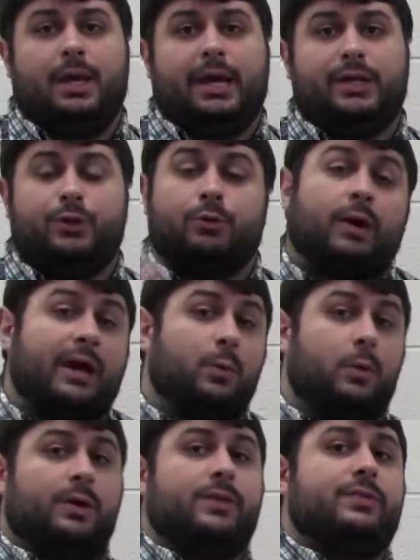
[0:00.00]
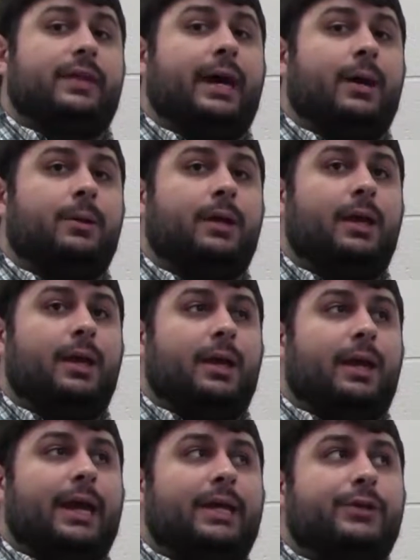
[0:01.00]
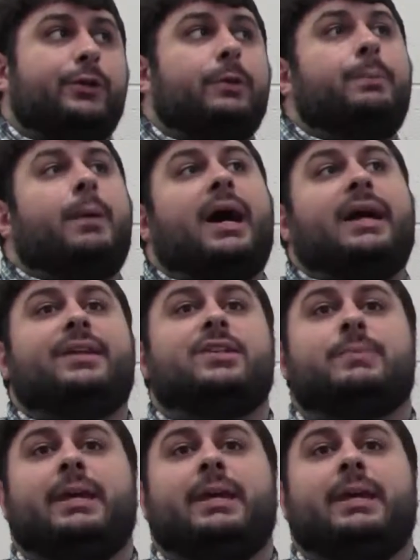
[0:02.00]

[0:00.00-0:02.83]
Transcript: and you write words down, and your mind is